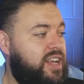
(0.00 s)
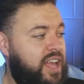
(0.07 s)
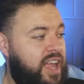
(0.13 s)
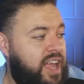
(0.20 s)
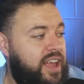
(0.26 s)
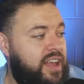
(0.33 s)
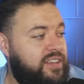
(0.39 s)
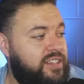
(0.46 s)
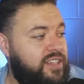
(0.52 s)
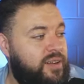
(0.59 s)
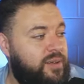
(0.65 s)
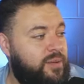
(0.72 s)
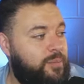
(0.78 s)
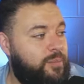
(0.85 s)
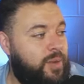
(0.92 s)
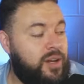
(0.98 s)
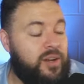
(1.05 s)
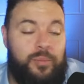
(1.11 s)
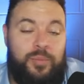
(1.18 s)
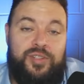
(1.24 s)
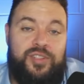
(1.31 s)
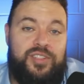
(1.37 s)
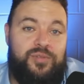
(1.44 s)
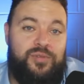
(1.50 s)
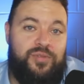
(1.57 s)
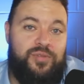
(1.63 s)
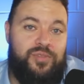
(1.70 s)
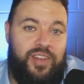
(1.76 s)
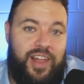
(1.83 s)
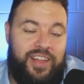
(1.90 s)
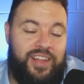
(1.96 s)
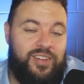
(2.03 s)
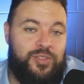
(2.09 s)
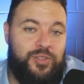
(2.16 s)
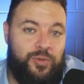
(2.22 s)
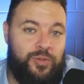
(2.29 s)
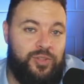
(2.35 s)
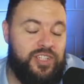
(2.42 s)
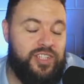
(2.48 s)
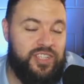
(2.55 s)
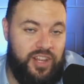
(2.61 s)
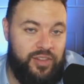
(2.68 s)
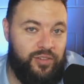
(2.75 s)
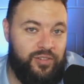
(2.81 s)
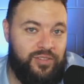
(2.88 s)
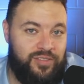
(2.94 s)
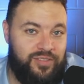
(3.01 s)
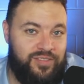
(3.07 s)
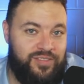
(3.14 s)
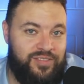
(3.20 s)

and my numbers like Georgia Southern.